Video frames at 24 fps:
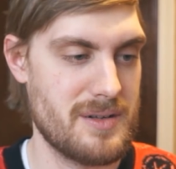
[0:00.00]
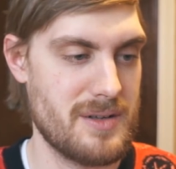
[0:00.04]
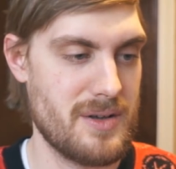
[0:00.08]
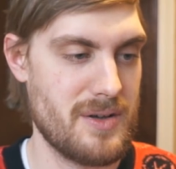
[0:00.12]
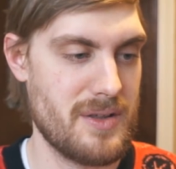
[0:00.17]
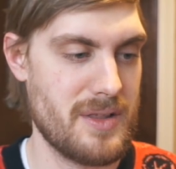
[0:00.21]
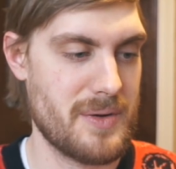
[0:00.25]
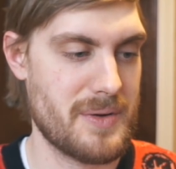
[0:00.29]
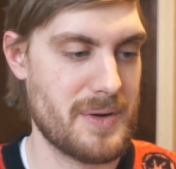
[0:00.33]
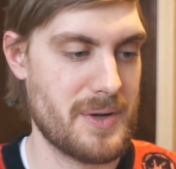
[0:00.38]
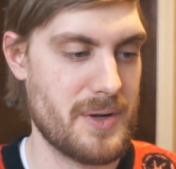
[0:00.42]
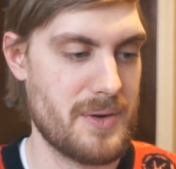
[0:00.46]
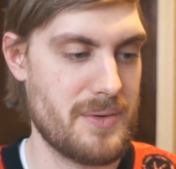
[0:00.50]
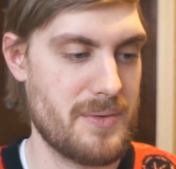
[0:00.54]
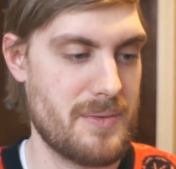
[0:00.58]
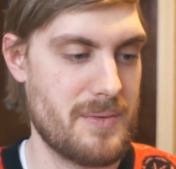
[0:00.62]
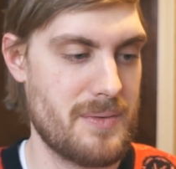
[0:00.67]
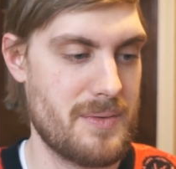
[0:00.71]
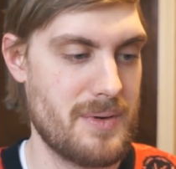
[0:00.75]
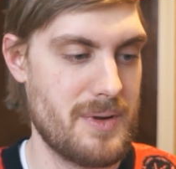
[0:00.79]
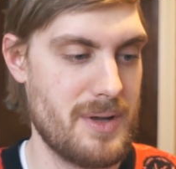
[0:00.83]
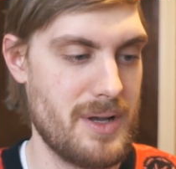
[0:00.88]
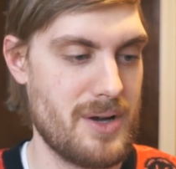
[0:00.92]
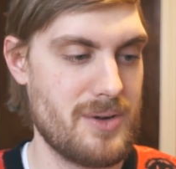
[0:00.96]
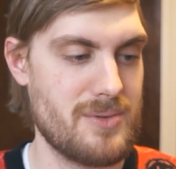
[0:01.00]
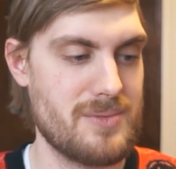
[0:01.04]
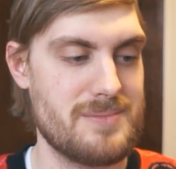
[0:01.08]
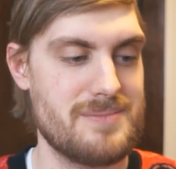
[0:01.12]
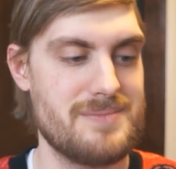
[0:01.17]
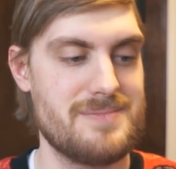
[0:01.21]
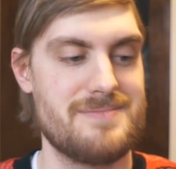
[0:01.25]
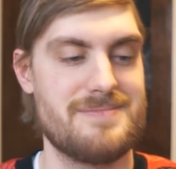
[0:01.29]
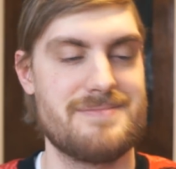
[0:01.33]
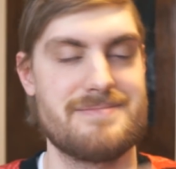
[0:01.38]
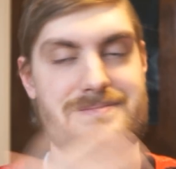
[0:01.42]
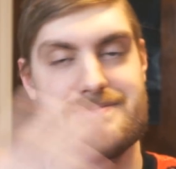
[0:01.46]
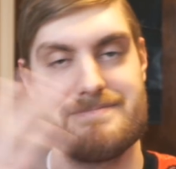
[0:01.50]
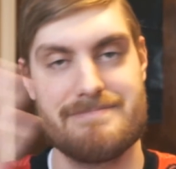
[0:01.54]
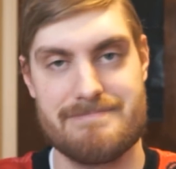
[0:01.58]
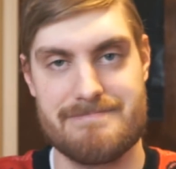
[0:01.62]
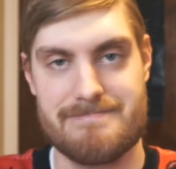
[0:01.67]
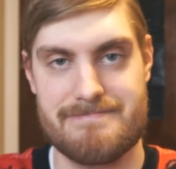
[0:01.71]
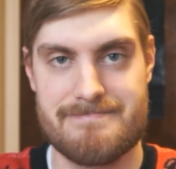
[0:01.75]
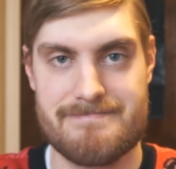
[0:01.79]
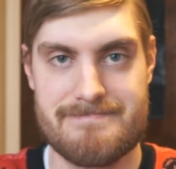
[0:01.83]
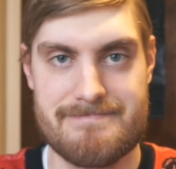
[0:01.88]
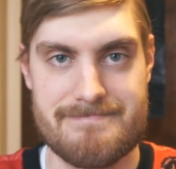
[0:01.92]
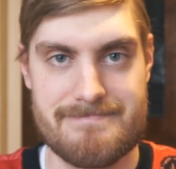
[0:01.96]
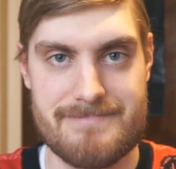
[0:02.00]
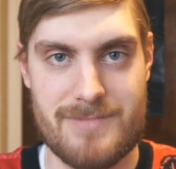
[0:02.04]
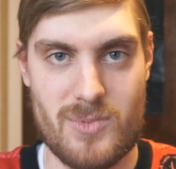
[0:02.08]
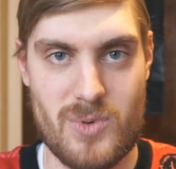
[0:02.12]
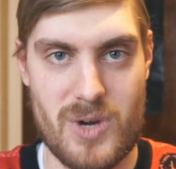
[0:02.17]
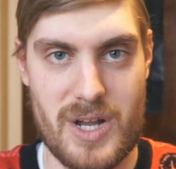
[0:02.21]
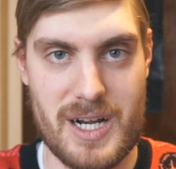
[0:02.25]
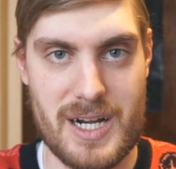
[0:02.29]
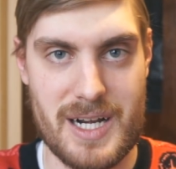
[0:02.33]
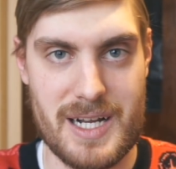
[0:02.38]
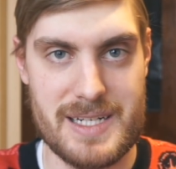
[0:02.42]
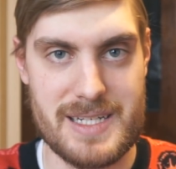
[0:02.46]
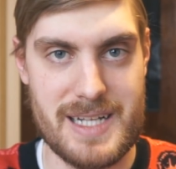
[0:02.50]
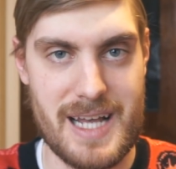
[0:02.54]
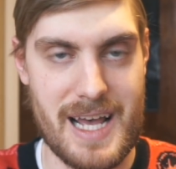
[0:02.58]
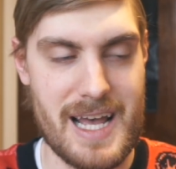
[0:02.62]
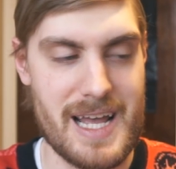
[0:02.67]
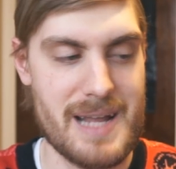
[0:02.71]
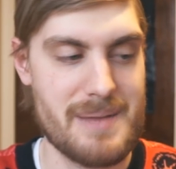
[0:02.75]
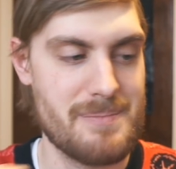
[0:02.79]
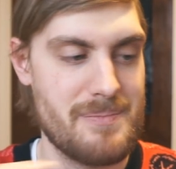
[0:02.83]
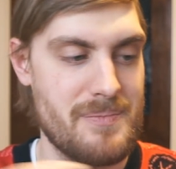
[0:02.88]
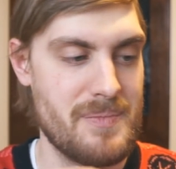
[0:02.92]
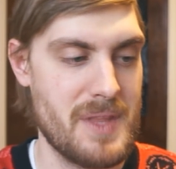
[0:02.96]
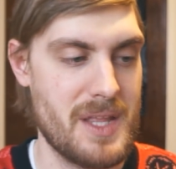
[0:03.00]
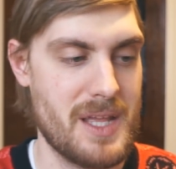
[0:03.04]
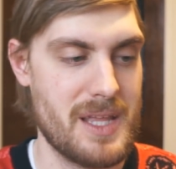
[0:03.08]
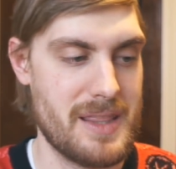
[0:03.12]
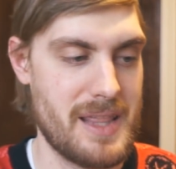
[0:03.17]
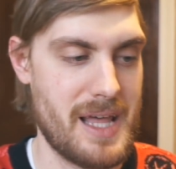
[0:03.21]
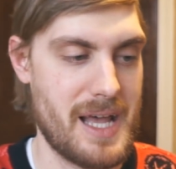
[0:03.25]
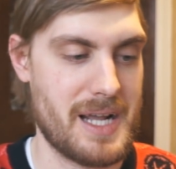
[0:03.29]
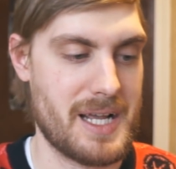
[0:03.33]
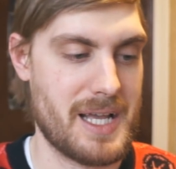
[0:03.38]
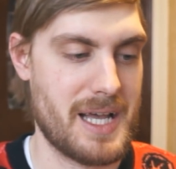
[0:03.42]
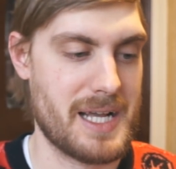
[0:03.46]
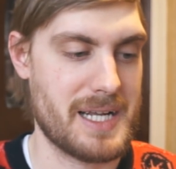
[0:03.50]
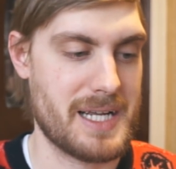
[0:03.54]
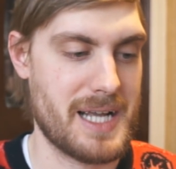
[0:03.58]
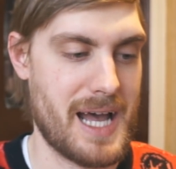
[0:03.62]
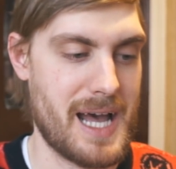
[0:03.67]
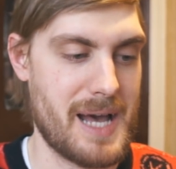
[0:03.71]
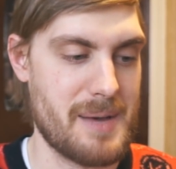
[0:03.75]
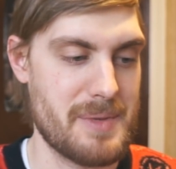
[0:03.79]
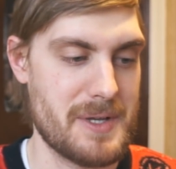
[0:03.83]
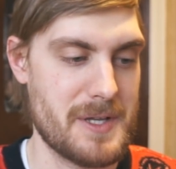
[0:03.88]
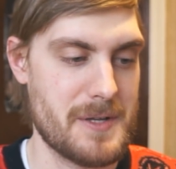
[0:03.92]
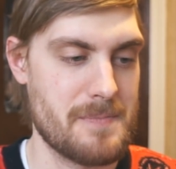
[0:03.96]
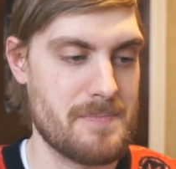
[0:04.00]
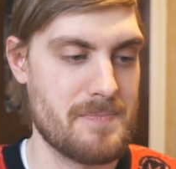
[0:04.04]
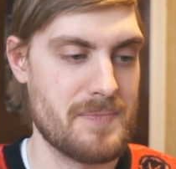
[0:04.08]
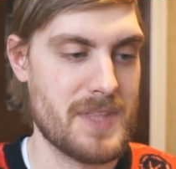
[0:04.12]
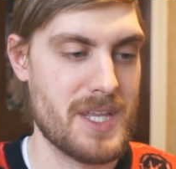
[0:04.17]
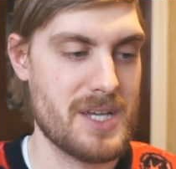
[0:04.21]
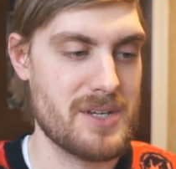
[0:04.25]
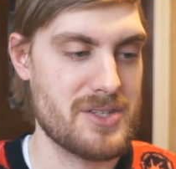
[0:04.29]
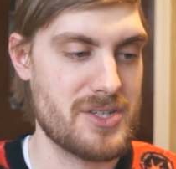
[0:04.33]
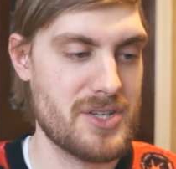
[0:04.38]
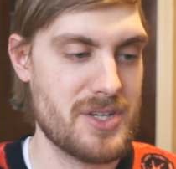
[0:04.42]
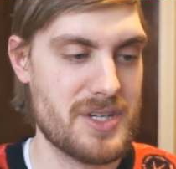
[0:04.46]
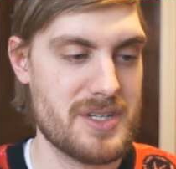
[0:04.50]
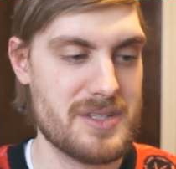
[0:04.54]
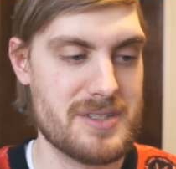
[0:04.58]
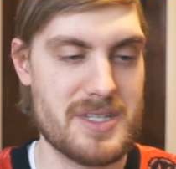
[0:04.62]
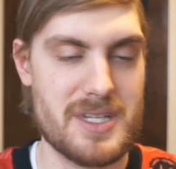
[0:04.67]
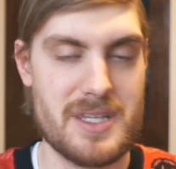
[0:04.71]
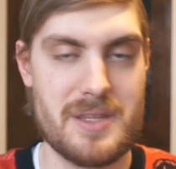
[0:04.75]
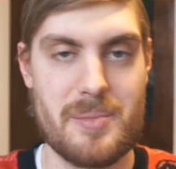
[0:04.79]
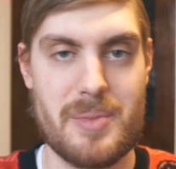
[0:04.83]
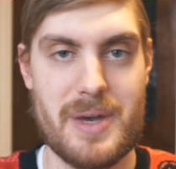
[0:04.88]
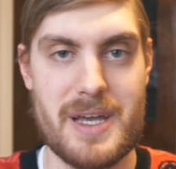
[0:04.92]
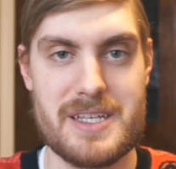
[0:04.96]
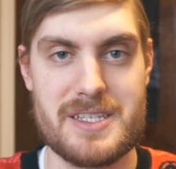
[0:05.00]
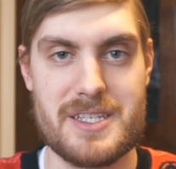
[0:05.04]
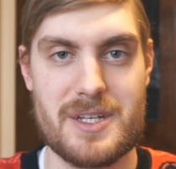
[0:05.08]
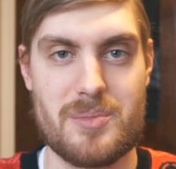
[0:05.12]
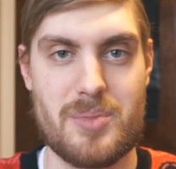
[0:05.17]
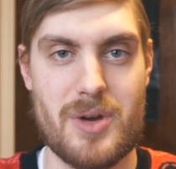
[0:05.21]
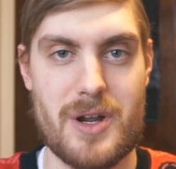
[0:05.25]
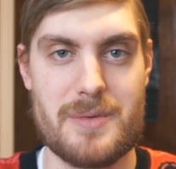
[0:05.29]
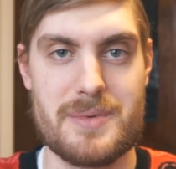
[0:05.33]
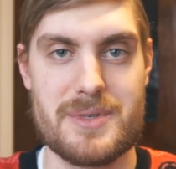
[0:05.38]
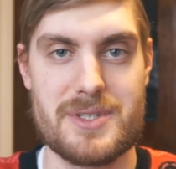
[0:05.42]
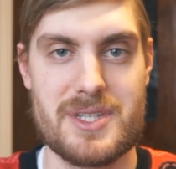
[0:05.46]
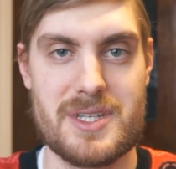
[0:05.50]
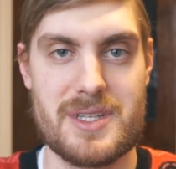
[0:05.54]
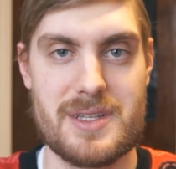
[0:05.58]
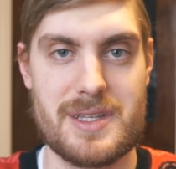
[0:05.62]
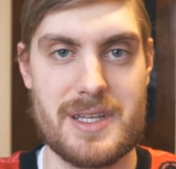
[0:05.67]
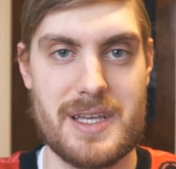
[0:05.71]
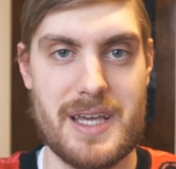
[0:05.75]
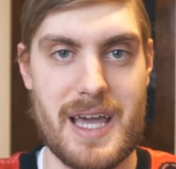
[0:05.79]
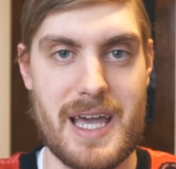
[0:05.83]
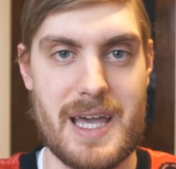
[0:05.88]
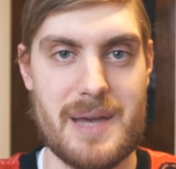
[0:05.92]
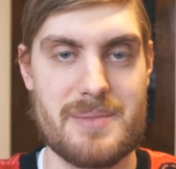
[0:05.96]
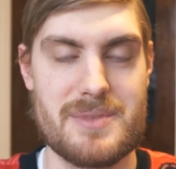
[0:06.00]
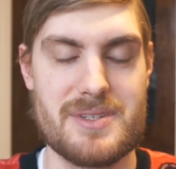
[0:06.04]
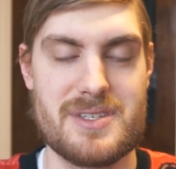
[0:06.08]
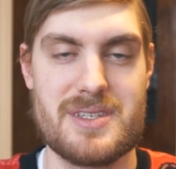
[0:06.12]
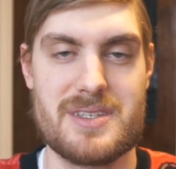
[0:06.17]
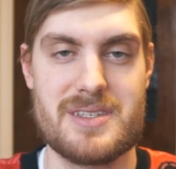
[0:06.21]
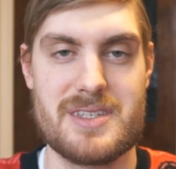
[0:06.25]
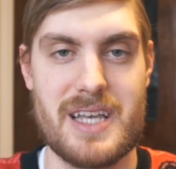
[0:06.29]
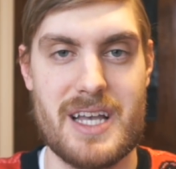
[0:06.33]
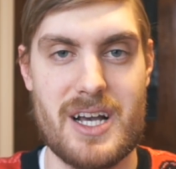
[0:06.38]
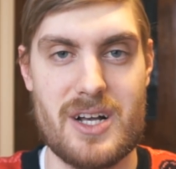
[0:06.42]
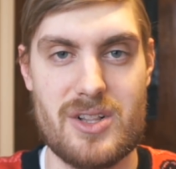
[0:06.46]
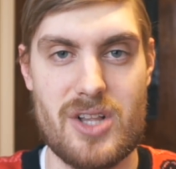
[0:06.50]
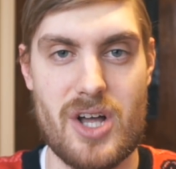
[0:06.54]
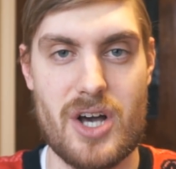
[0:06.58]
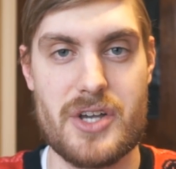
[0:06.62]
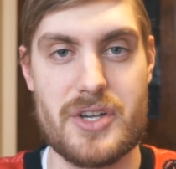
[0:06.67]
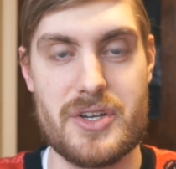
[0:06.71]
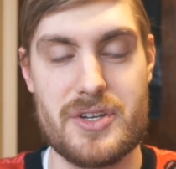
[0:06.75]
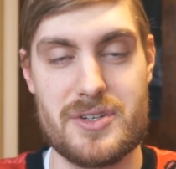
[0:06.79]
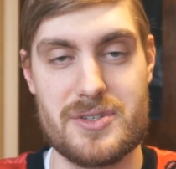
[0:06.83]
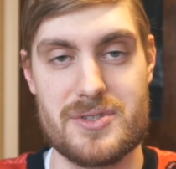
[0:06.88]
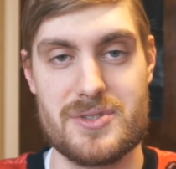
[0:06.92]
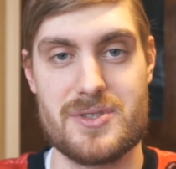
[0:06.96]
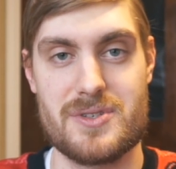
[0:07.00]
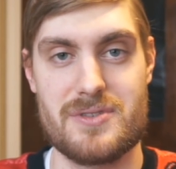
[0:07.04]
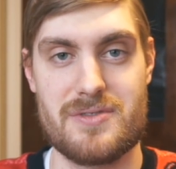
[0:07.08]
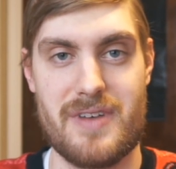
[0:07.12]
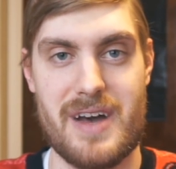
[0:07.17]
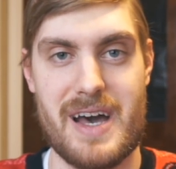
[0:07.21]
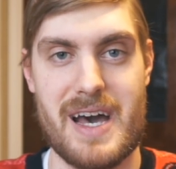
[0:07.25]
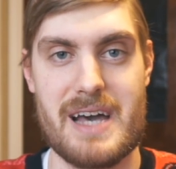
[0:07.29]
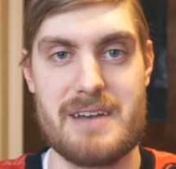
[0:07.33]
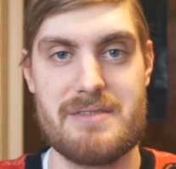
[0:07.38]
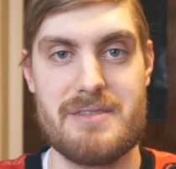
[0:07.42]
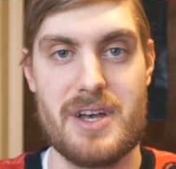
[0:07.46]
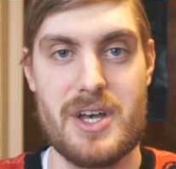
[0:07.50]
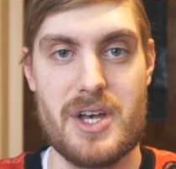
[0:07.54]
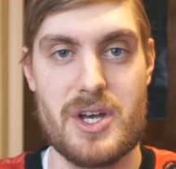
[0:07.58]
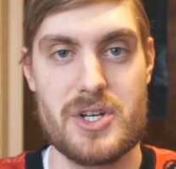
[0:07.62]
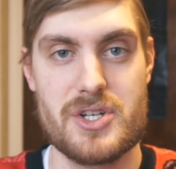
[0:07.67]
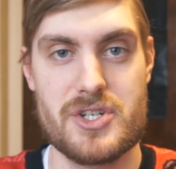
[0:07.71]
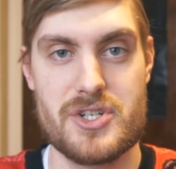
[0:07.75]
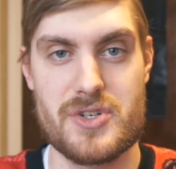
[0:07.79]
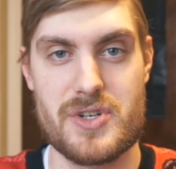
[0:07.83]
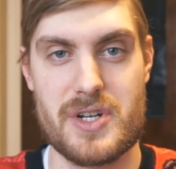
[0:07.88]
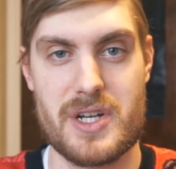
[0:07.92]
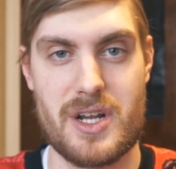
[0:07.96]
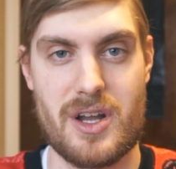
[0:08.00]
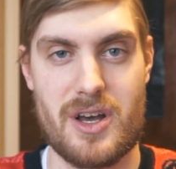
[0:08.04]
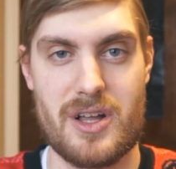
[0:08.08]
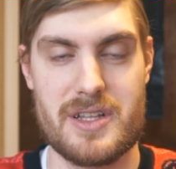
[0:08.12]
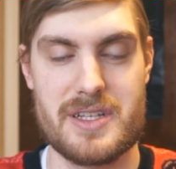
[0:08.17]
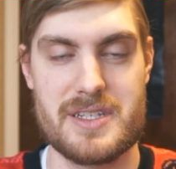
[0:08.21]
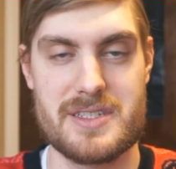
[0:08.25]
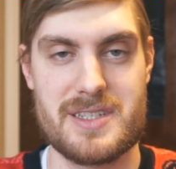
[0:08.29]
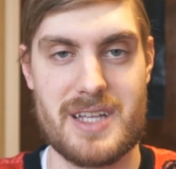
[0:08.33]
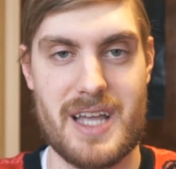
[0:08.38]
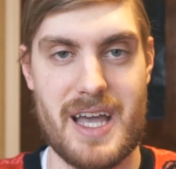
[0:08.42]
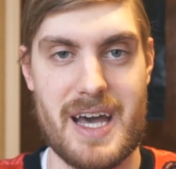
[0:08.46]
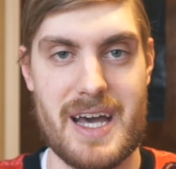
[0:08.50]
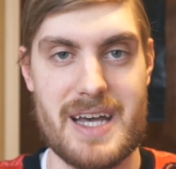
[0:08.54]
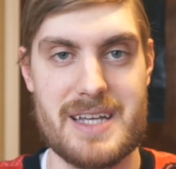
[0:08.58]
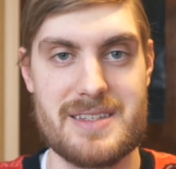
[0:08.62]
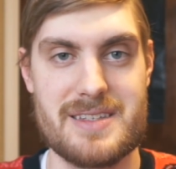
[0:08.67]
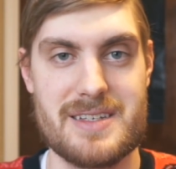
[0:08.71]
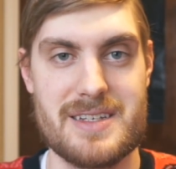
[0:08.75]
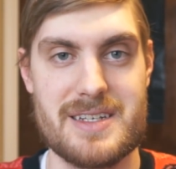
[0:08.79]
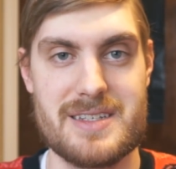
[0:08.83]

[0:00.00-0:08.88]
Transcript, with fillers: Oh, there we go. Oh, ran out of time that guy got me. So you can see the basic premise of the game is to see how long you can survive shooting all these guys.